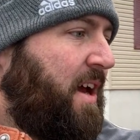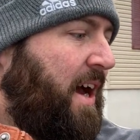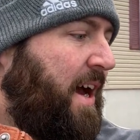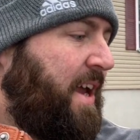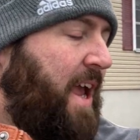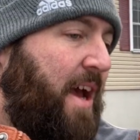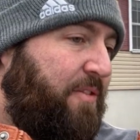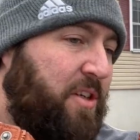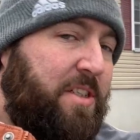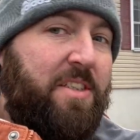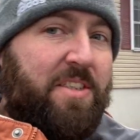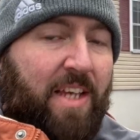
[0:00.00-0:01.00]
I have
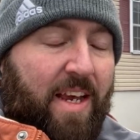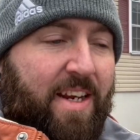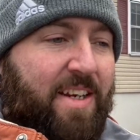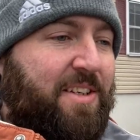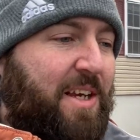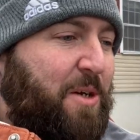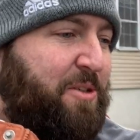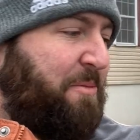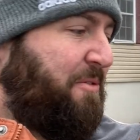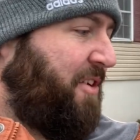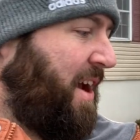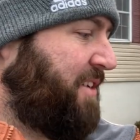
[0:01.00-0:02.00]
looked in settings. I know some
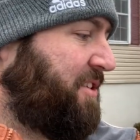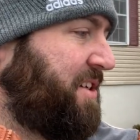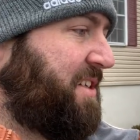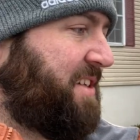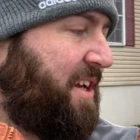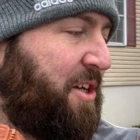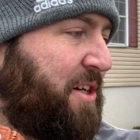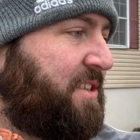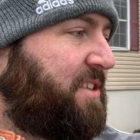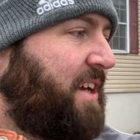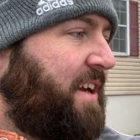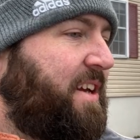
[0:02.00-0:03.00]
of you guys are gonna say look in
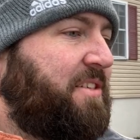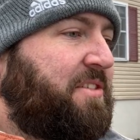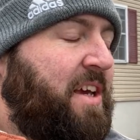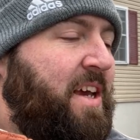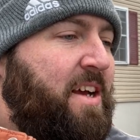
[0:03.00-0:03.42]
settings.